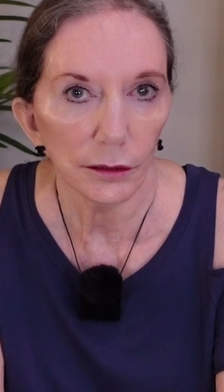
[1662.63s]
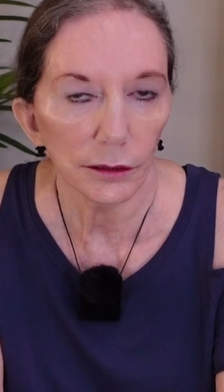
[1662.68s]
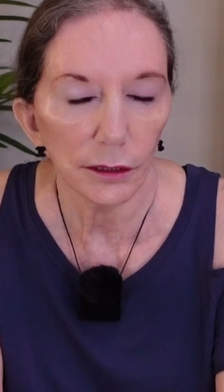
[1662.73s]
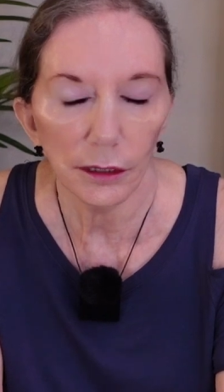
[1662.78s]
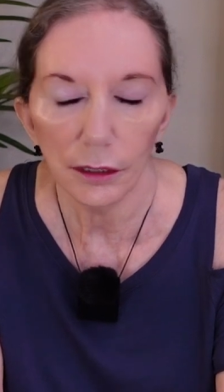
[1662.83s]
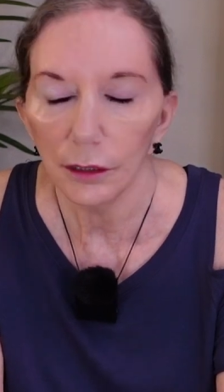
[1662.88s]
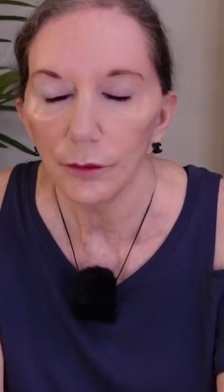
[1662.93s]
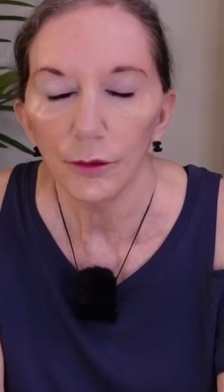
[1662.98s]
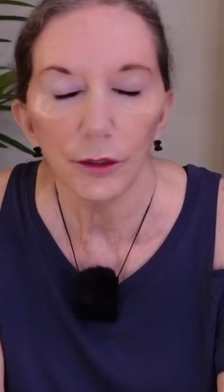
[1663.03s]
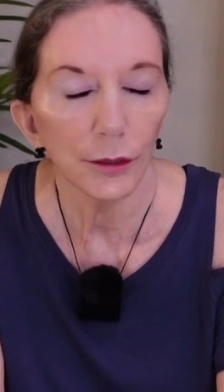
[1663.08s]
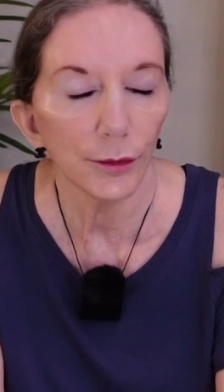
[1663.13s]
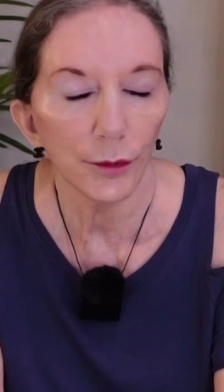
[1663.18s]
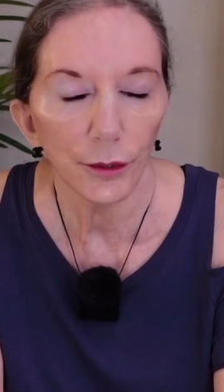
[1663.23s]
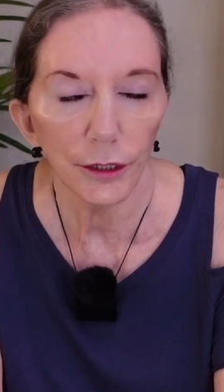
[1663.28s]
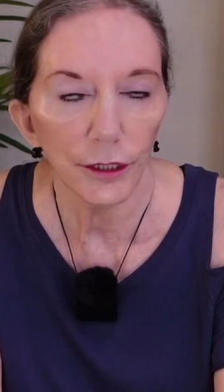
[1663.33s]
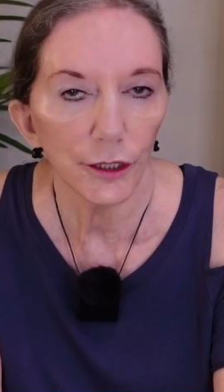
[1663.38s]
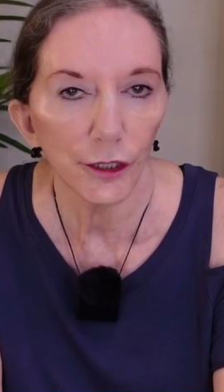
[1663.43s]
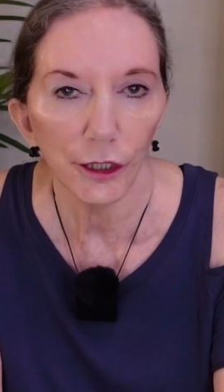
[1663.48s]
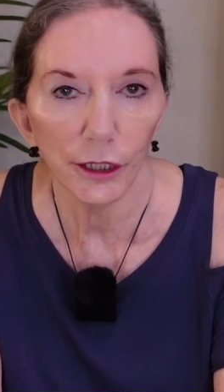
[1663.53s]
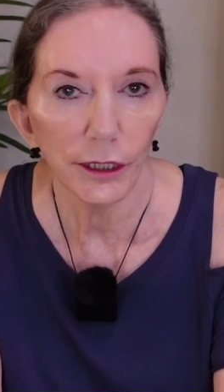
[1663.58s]
I would
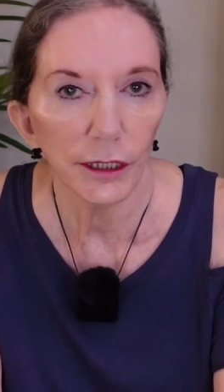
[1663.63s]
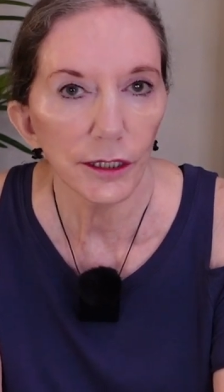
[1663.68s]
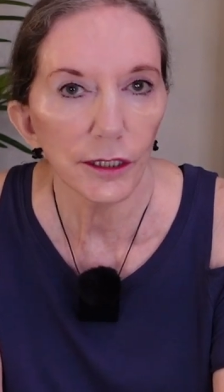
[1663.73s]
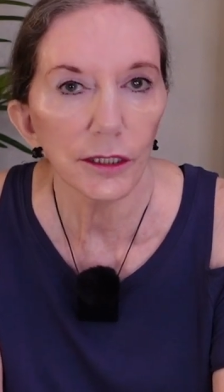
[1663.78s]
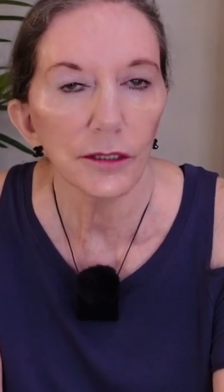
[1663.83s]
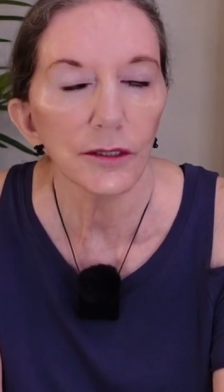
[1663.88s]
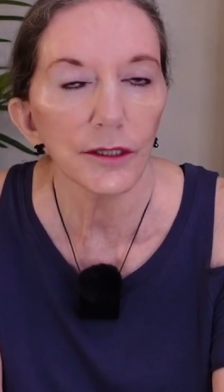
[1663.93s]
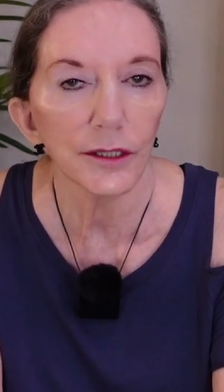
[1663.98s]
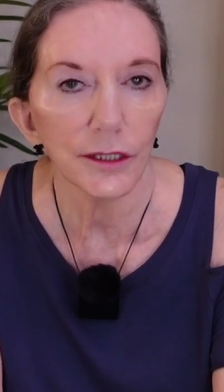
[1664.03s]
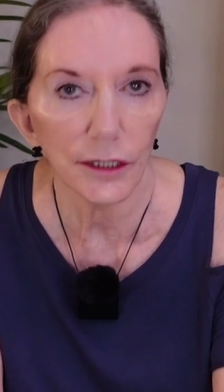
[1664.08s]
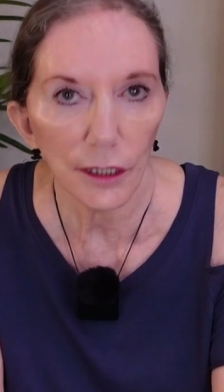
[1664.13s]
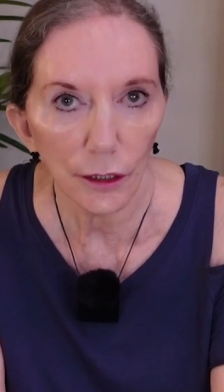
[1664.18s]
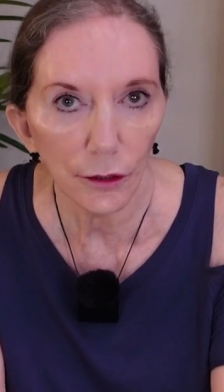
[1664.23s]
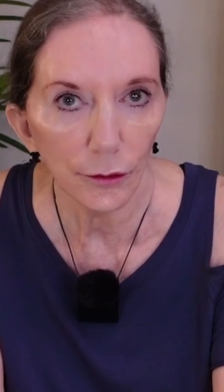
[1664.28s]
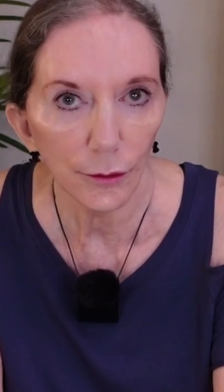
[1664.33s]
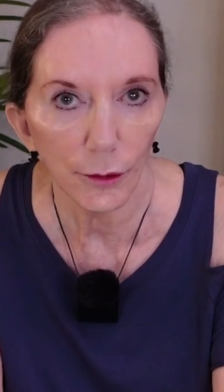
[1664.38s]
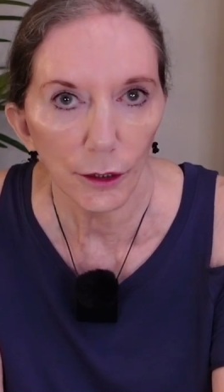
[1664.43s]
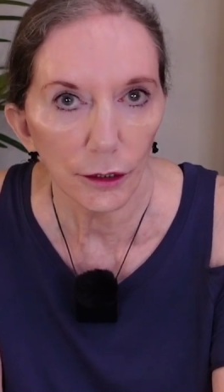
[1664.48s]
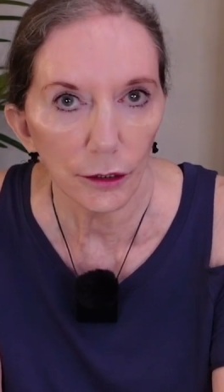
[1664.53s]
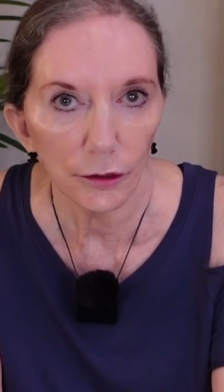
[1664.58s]
appreciate it so
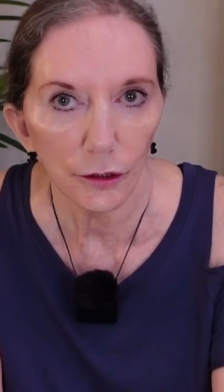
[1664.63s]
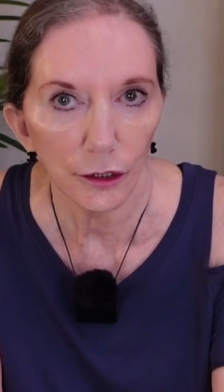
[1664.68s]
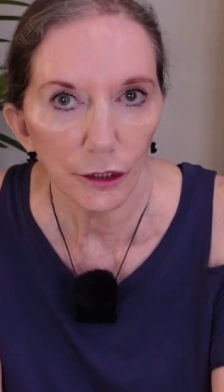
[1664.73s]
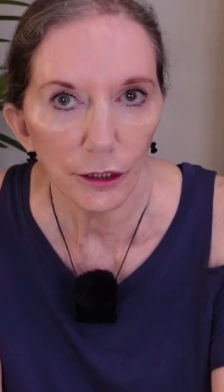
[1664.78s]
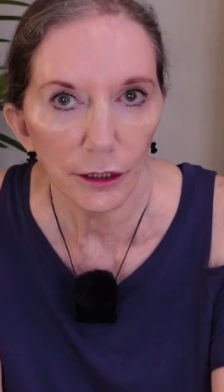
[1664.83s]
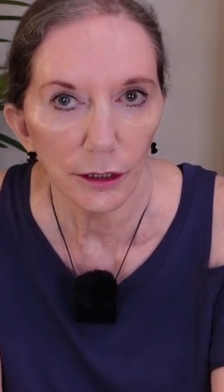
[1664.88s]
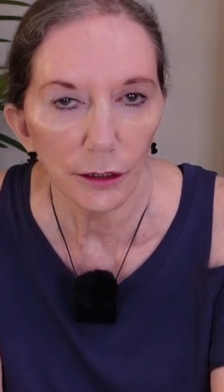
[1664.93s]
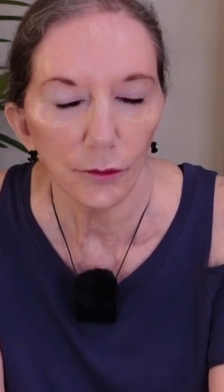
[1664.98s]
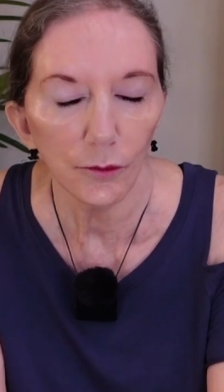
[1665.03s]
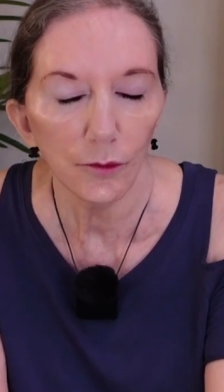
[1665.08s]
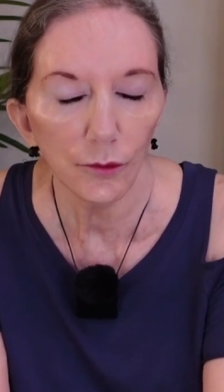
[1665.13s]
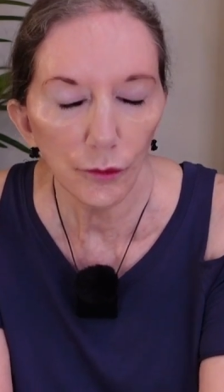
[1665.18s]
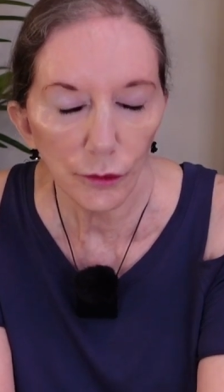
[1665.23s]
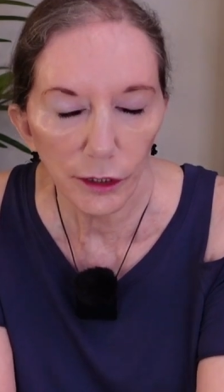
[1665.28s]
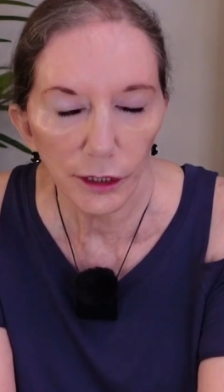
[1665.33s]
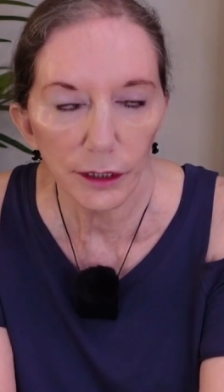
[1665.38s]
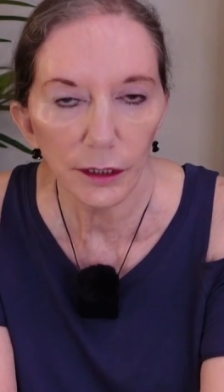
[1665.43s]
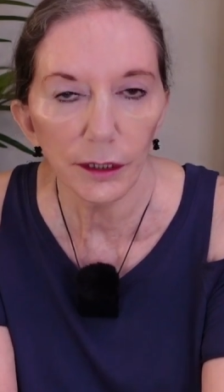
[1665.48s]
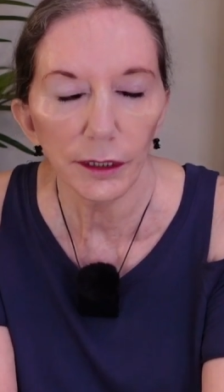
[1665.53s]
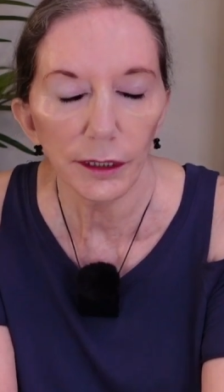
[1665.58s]
much. It
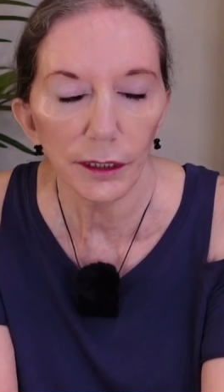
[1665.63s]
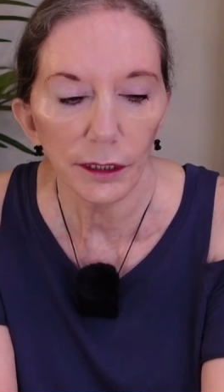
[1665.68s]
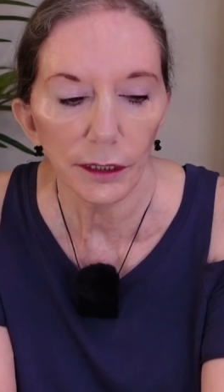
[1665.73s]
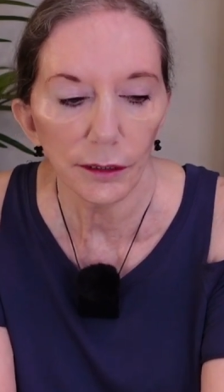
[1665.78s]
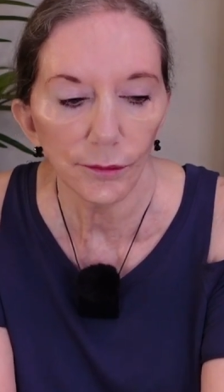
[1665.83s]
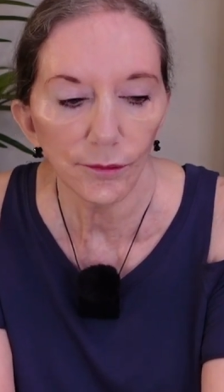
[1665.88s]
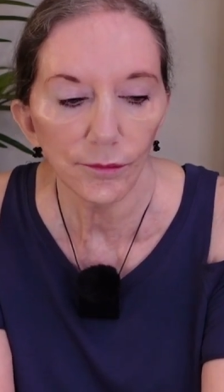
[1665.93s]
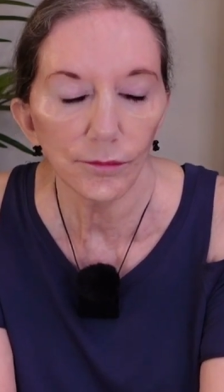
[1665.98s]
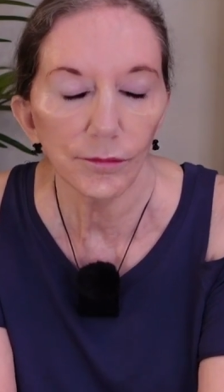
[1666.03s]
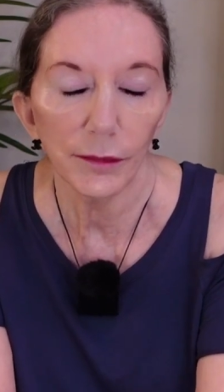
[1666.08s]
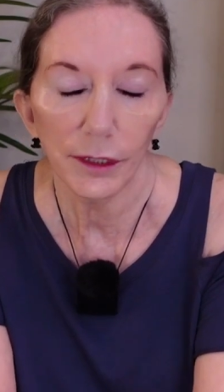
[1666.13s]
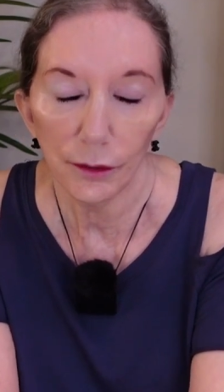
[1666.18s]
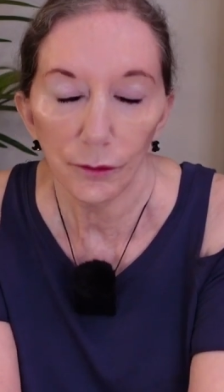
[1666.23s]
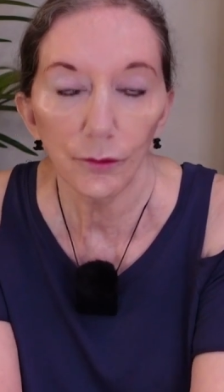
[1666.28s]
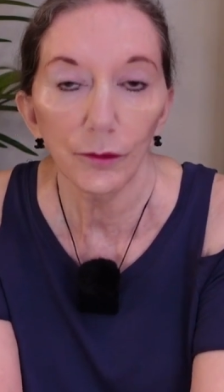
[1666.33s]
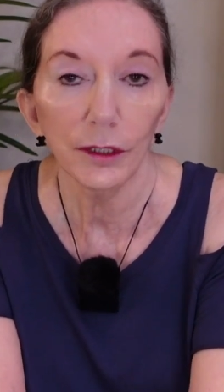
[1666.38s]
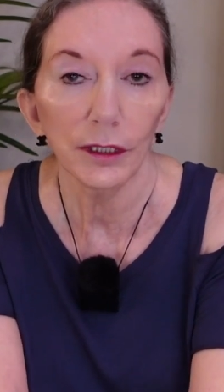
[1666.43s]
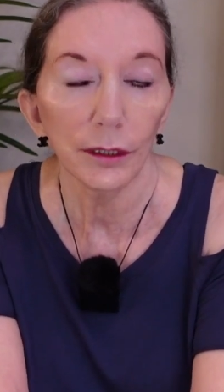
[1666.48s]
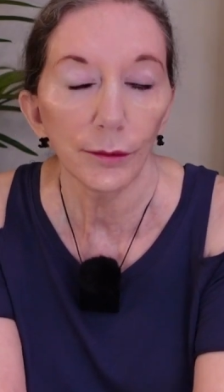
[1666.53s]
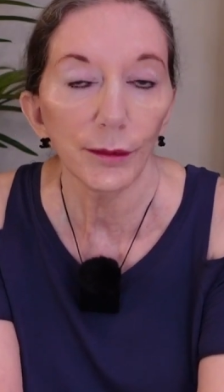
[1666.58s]
really
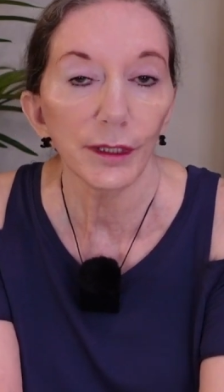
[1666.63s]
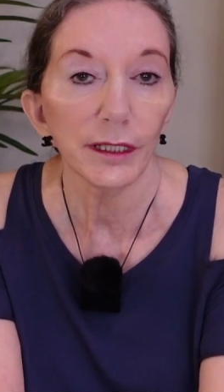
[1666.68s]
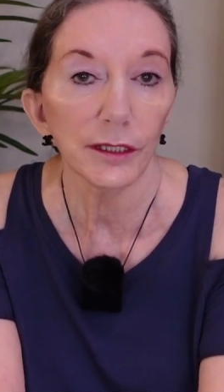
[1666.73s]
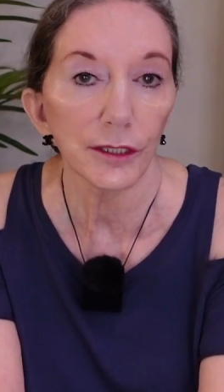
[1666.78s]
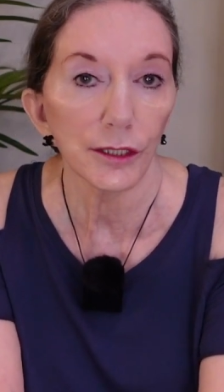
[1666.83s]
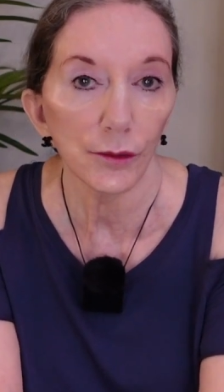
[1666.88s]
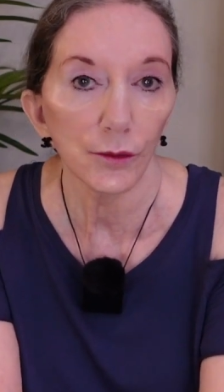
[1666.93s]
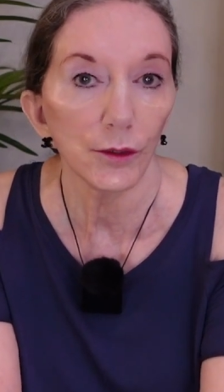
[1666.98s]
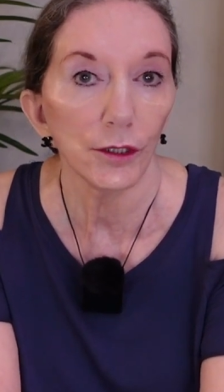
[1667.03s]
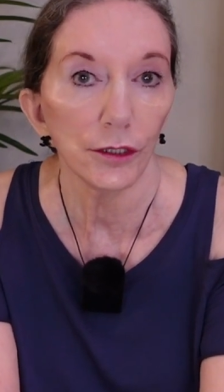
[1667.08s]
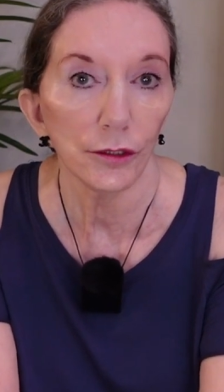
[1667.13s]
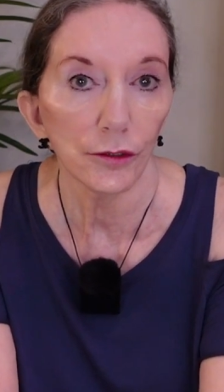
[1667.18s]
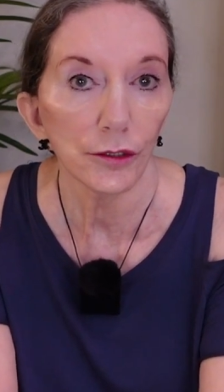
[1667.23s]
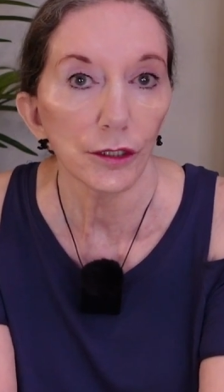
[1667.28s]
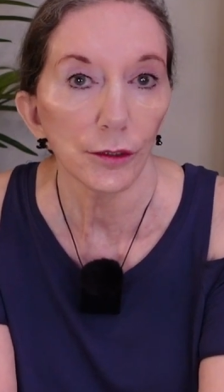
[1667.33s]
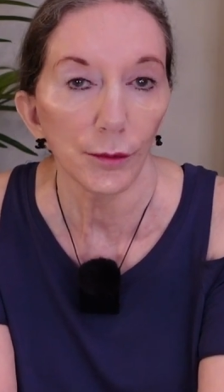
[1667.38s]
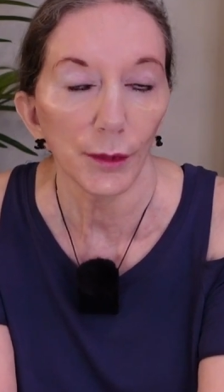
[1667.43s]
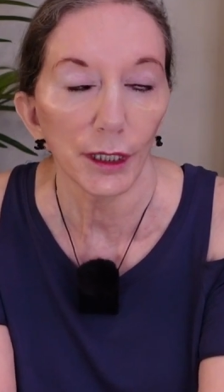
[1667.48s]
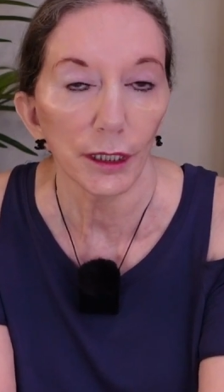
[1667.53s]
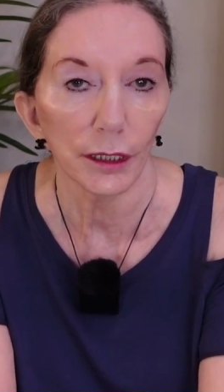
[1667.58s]
means the world
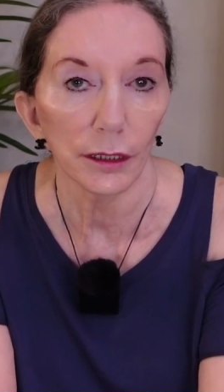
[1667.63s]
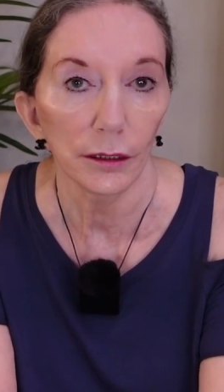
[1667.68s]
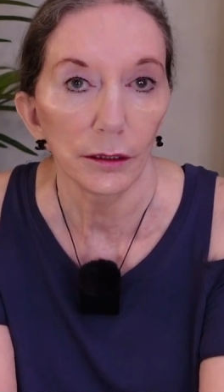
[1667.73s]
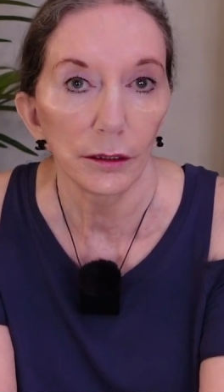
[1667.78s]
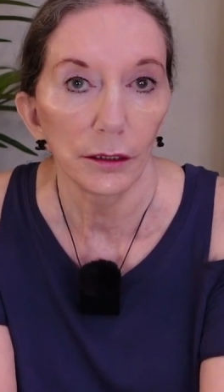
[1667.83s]
to me.